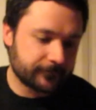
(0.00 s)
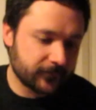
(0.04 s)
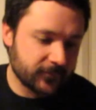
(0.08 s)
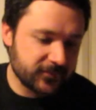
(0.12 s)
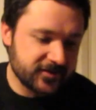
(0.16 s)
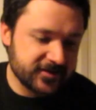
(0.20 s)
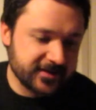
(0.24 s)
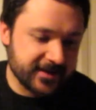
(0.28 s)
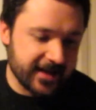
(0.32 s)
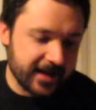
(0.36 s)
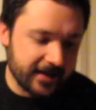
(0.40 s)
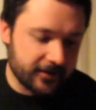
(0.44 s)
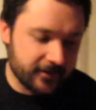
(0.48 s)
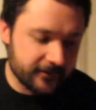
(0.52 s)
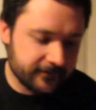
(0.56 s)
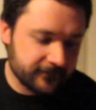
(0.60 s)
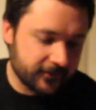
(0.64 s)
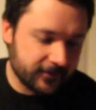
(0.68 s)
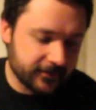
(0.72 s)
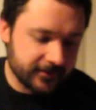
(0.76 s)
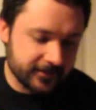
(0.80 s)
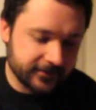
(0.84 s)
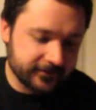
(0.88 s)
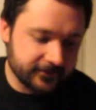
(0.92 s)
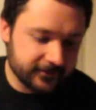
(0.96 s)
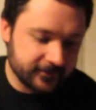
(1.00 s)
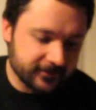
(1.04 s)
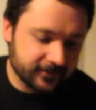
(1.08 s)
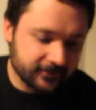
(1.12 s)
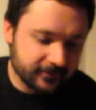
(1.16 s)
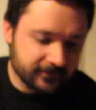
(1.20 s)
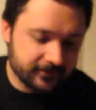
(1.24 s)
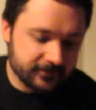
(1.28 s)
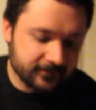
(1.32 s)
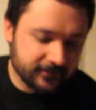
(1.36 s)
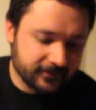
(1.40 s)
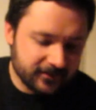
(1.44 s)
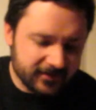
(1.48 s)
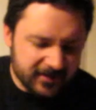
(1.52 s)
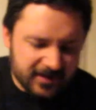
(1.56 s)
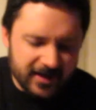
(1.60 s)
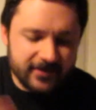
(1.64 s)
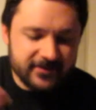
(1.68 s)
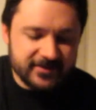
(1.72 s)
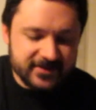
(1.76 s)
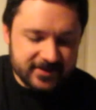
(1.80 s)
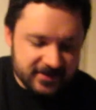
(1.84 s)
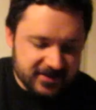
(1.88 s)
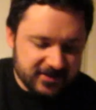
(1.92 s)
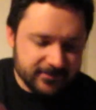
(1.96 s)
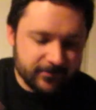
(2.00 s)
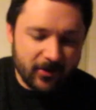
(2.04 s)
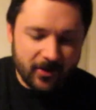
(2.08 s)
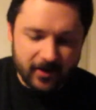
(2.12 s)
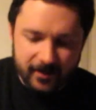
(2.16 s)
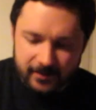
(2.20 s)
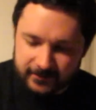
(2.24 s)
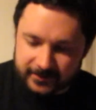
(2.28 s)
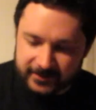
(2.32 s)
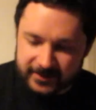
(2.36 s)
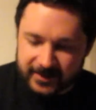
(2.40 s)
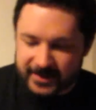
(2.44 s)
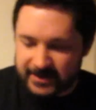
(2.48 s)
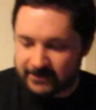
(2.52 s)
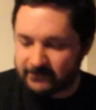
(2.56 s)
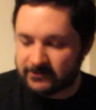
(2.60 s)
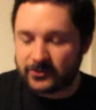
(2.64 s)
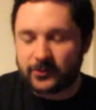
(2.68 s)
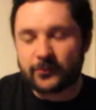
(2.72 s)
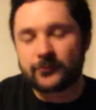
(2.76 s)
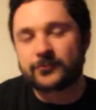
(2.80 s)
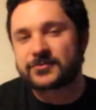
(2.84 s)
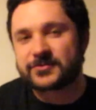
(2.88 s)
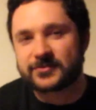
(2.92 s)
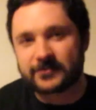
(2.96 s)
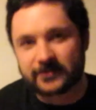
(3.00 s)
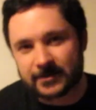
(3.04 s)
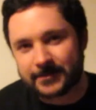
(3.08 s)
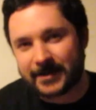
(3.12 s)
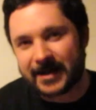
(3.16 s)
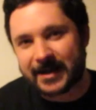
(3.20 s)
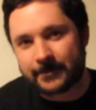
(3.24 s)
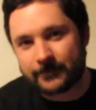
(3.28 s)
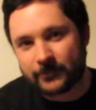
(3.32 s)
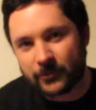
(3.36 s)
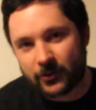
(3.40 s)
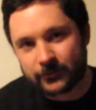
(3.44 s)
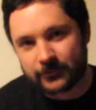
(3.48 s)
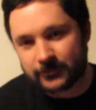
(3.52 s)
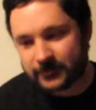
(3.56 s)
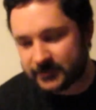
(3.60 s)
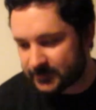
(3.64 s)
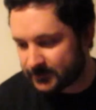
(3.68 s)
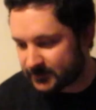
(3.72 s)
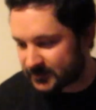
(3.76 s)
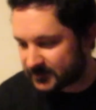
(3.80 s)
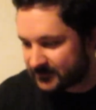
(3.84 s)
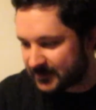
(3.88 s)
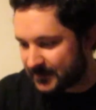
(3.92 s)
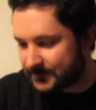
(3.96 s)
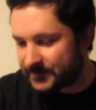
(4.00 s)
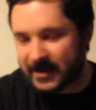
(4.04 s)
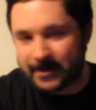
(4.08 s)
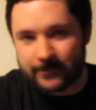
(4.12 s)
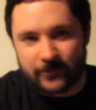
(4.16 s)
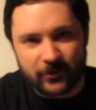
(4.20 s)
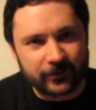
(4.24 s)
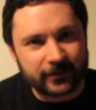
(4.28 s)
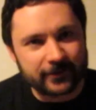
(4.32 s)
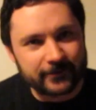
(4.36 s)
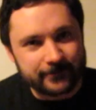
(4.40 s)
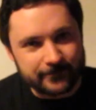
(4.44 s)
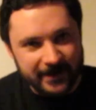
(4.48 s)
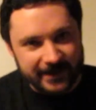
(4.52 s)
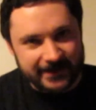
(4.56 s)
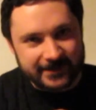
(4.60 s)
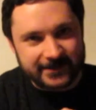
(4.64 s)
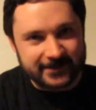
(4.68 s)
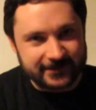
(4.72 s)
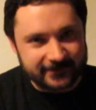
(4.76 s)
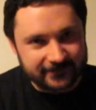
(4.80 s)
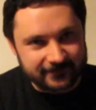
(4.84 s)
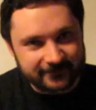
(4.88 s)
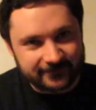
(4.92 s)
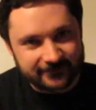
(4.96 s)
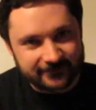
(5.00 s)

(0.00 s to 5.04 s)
Which again, I find, it's inspiring. You hear a cool story about a model, you want to grab that model and paint it.